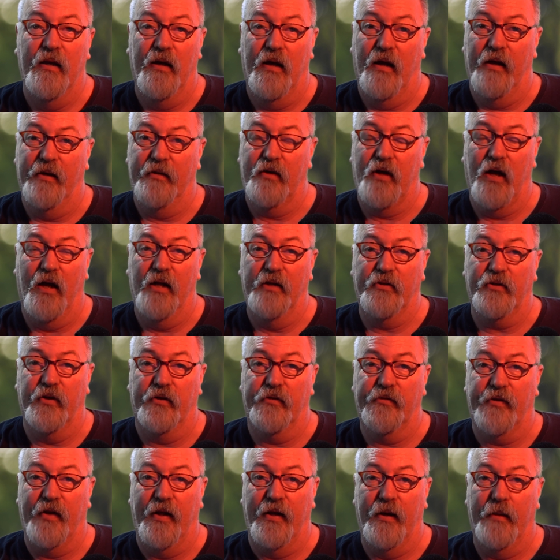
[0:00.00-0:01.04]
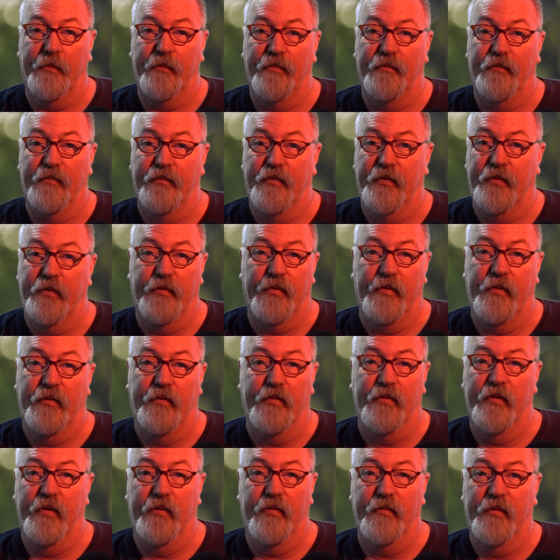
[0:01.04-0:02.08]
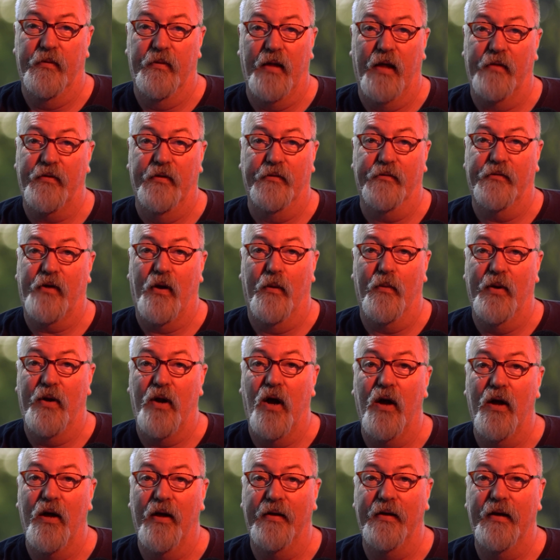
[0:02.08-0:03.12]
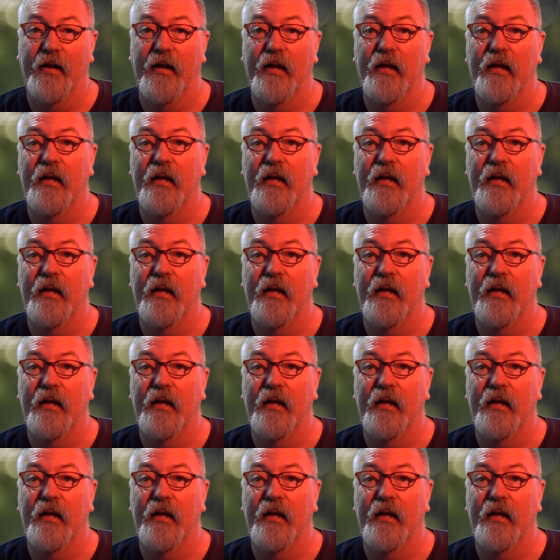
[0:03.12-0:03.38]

unconscious and nothing's going on,